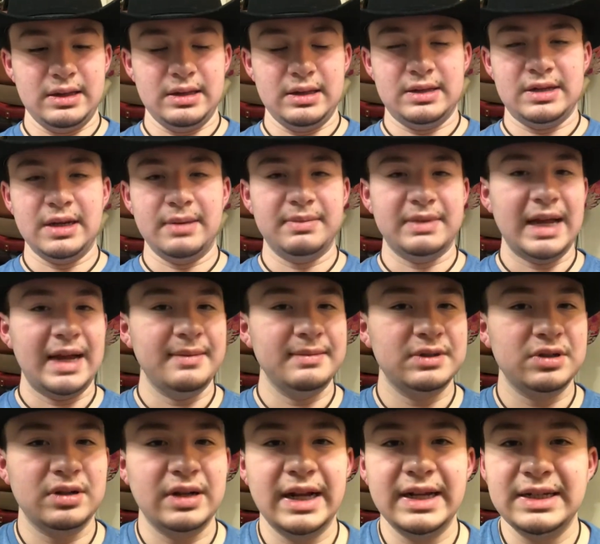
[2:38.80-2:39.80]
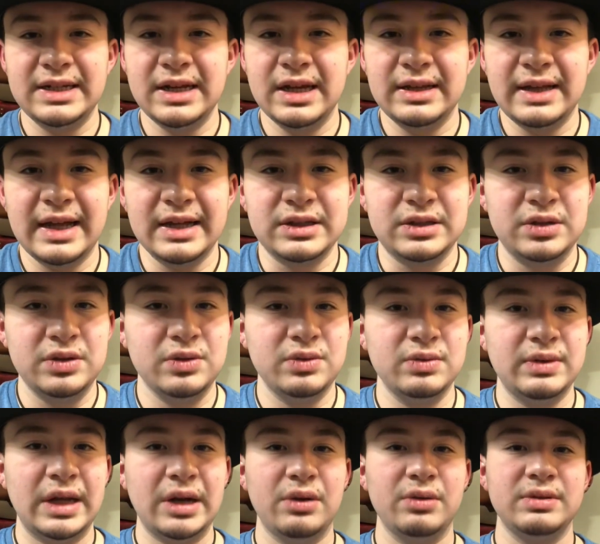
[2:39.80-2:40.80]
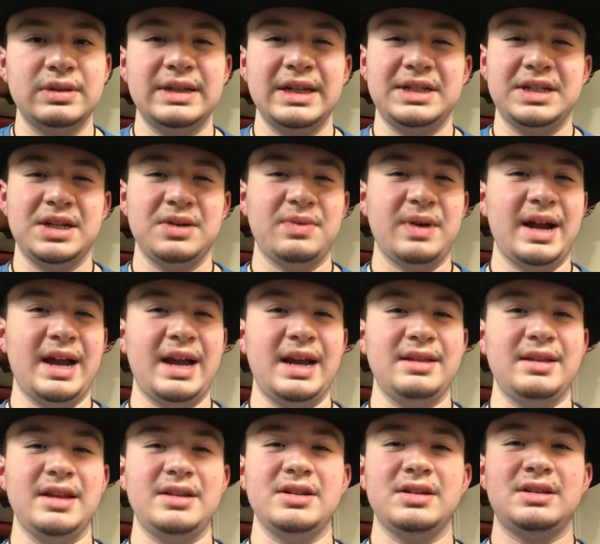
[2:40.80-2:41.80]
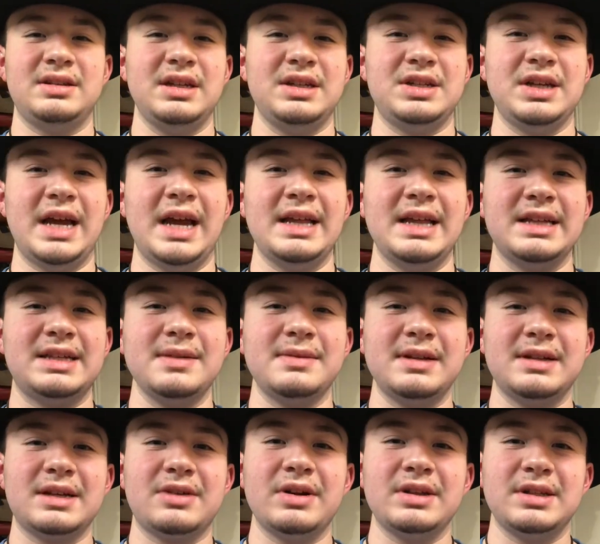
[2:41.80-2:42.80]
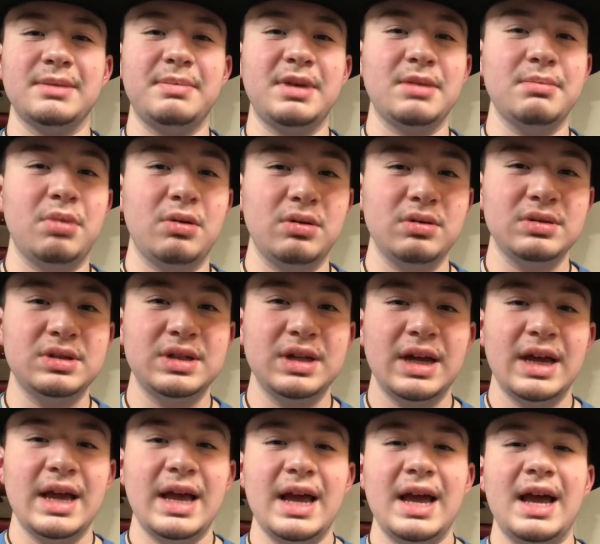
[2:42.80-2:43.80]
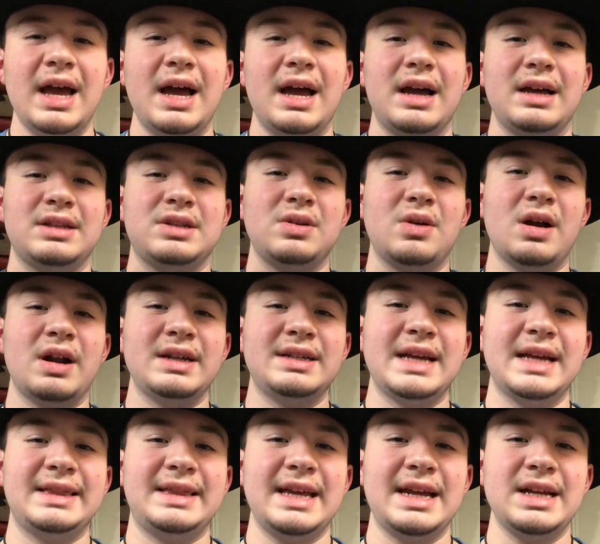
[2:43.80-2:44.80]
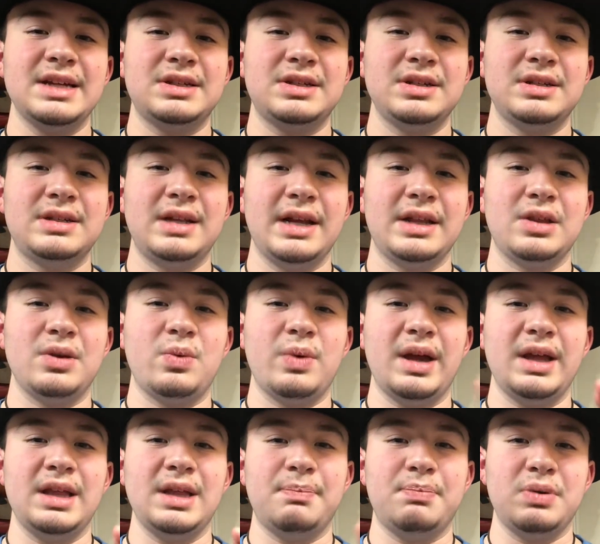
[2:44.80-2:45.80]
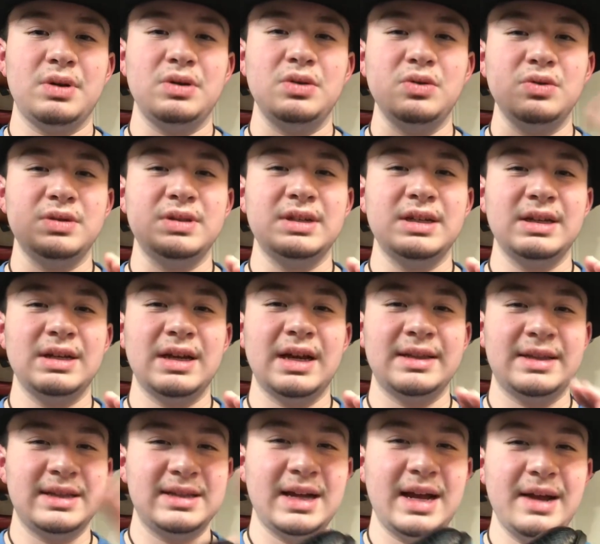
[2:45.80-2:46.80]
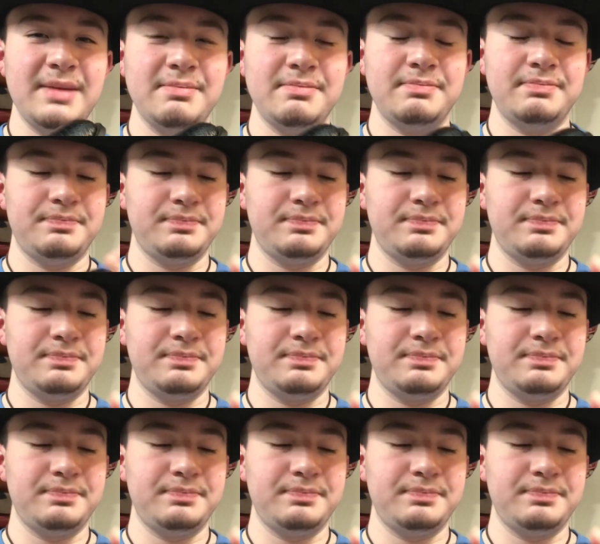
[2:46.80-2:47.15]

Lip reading: Sometimes they're lazy on that too. They don't stitch it right. They just stitch it, and then sometimes it creates a big bulge. So honestly, I think it's just like the way they produce it at the time.